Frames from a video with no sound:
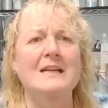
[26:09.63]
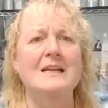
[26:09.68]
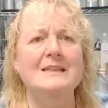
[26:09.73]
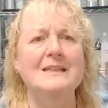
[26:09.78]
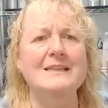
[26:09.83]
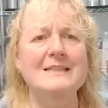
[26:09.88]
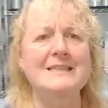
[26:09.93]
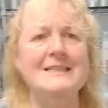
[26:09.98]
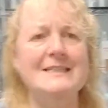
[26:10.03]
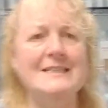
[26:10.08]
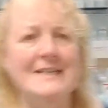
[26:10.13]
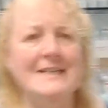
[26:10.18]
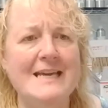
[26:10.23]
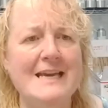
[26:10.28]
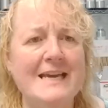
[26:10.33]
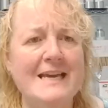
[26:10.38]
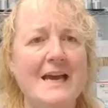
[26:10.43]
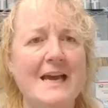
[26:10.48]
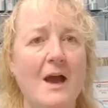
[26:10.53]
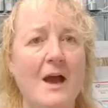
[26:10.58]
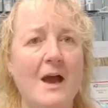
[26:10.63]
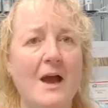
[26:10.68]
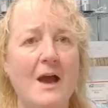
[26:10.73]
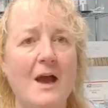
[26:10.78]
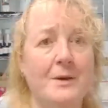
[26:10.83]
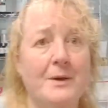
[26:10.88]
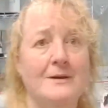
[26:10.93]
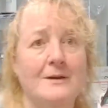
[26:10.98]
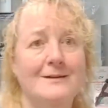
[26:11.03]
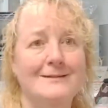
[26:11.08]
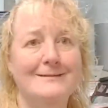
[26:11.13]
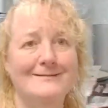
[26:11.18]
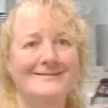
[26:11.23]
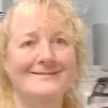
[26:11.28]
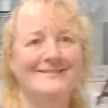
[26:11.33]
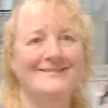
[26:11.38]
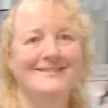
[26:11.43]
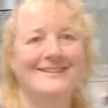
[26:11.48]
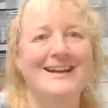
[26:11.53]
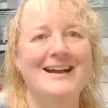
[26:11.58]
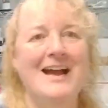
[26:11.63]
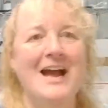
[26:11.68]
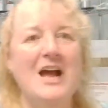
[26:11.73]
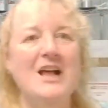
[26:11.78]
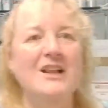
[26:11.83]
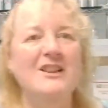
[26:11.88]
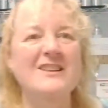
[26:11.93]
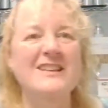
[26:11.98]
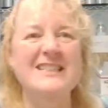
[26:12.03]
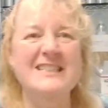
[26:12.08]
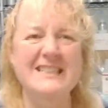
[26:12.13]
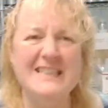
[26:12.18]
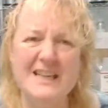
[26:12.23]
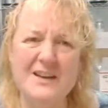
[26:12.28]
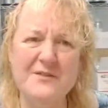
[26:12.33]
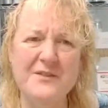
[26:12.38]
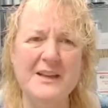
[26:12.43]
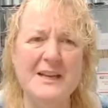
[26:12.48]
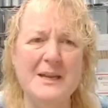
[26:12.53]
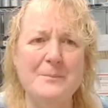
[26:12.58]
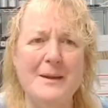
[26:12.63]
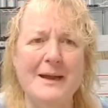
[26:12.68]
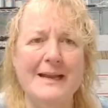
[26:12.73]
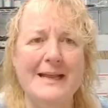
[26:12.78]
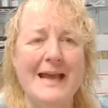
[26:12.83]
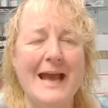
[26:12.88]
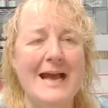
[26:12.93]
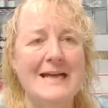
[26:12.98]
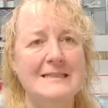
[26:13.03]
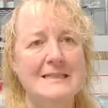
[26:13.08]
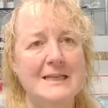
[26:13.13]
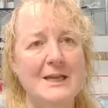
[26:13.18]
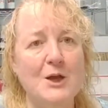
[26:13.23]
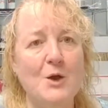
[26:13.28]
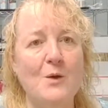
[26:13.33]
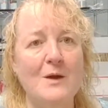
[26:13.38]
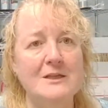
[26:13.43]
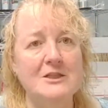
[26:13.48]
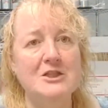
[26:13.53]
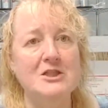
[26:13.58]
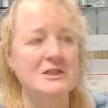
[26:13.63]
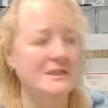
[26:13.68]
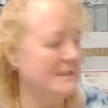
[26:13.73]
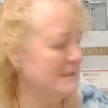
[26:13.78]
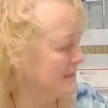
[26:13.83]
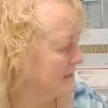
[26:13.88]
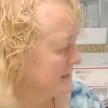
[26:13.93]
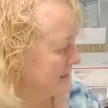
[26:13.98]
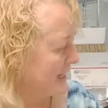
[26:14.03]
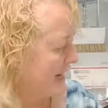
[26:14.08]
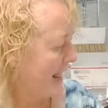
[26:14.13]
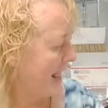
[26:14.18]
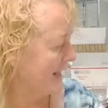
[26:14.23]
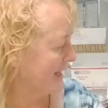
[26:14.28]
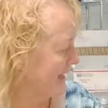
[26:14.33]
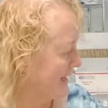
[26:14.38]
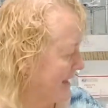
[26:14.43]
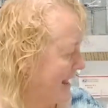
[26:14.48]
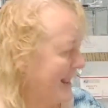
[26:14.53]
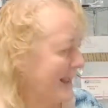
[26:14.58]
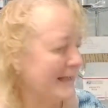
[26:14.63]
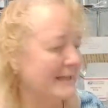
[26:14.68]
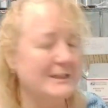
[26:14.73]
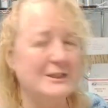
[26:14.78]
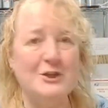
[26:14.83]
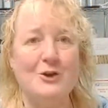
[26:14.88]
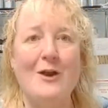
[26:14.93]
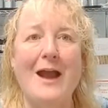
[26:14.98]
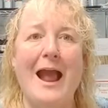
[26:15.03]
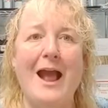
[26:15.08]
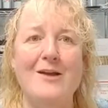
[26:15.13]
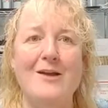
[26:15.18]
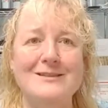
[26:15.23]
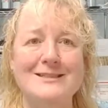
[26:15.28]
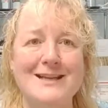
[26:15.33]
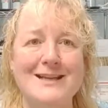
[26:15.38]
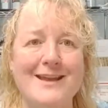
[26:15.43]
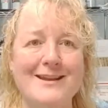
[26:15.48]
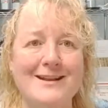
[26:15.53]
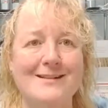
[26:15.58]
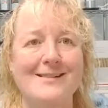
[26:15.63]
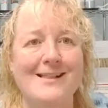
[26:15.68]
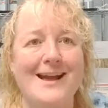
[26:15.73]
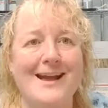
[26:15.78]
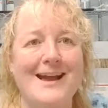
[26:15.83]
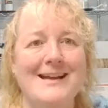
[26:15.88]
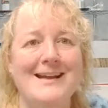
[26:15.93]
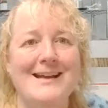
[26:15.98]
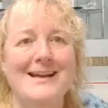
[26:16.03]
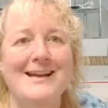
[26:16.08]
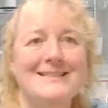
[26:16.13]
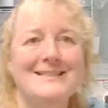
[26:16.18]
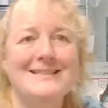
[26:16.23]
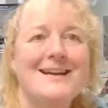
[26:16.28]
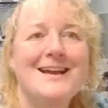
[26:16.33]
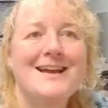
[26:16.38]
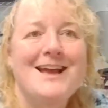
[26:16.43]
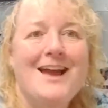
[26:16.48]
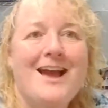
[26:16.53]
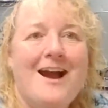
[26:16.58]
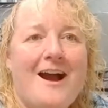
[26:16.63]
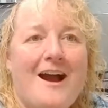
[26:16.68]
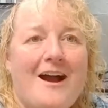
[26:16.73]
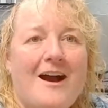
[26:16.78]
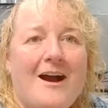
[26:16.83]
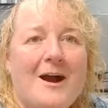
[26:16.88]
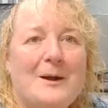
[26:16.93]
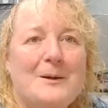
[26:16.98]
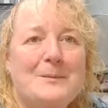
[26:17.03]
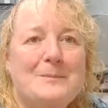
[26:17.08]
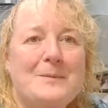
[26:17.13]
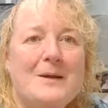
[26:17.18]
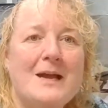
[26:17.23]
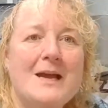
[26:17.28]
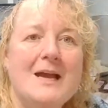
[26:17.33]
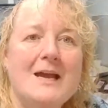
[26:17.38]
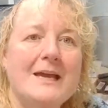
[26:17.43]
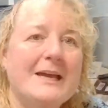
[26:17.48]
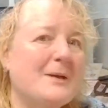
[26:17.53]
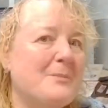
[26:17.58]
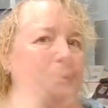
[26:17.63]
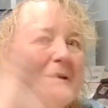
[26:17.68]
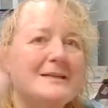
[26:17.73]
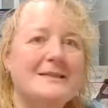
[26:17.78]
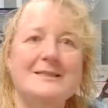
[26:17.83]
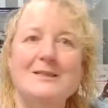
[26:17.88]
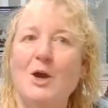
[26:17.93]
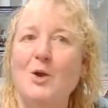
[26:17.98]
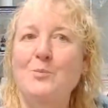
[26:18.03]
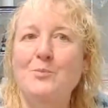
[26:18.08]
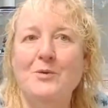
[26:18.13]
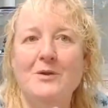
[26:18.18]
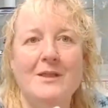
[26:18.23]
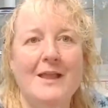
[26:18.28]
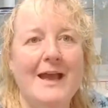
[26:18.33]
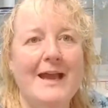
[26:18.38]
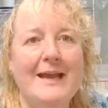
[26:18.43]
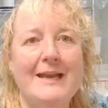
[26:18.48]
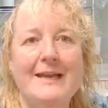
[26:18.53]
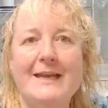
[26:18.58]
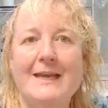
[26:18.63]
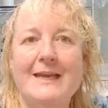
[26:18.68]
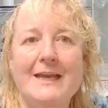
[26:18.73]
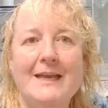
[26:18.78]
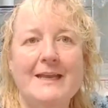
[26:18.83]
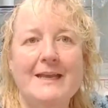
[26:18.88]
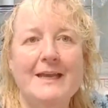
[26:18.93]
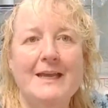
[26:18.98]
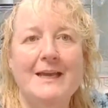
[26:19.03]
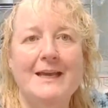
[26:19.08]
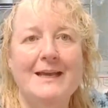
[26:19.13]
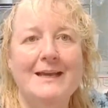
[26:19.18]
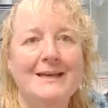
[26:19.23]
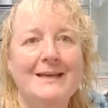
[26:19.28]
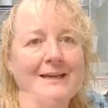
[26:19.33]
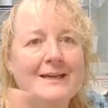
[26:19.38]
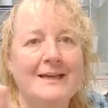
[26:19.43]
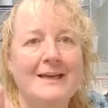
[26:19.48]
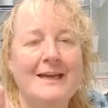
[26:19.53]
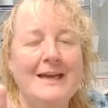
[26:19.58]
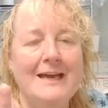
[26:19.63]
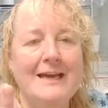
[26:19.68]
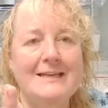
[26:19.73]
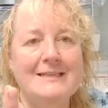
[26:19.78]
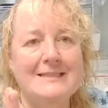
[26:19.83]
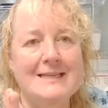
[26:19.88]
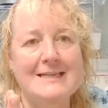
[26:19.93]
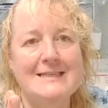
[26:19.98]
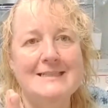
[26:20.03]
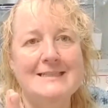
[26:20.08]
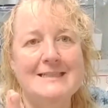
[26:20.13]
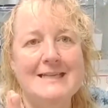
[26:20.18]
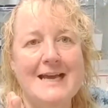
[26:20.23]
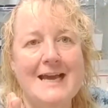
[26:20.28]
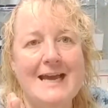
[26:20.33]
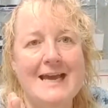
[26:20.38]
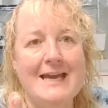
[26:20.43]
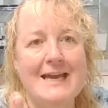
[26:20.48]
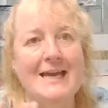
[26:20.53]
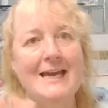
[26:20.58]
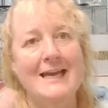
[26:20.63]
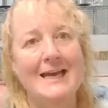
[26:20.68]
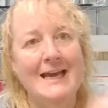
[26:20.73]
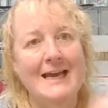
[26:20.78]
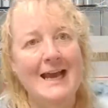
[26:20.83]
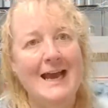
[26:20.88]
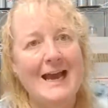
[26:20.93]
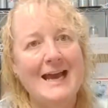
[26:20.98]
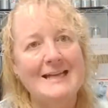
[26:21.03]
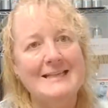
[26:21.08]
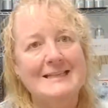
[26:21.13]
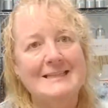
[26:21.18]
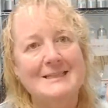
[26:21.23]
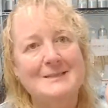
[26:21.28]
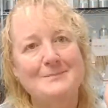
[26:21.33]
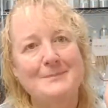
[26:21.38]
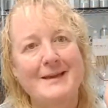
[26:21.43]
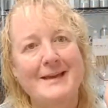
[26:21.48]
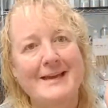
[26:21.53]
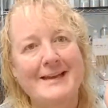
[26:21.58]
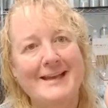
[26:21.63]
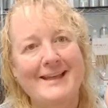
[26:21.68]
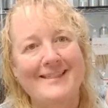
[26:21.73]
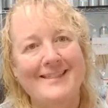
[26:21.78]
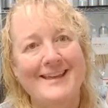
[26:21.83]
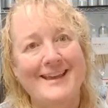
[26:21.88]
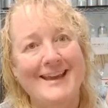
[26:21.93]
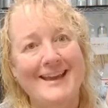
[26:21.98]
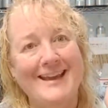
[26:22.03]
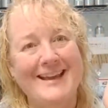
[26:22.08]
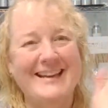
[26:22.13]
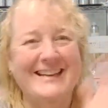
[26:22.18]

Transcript: let's see. Let's see if anybody has any questions that I can answer outside of class. Could be soap related. As they say, ask me anything.